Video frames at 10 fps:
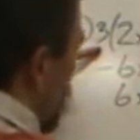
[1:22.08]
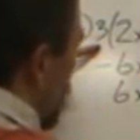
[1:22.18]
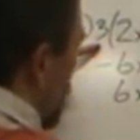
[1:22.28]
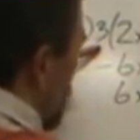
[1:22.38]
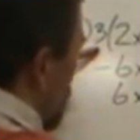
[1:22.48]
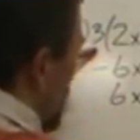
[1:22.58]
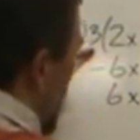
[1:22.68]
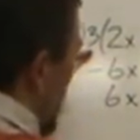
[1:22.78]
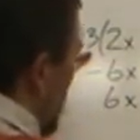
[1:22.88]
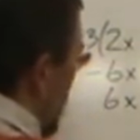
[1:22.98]
equals
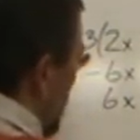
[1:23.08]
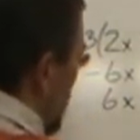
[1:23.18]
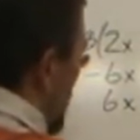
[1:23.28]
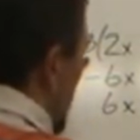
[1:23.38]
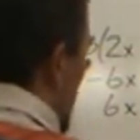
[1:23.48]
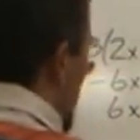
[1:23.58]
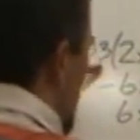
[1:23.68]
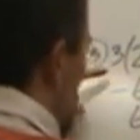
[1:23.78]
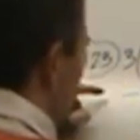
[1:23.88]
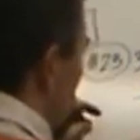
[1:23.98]
-3.
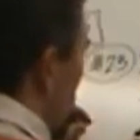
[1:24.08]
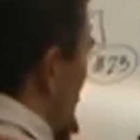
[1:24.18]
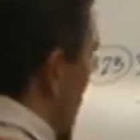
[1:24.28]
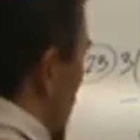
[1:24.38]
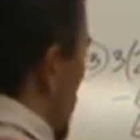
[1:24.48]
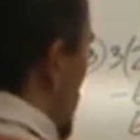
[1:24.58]
So now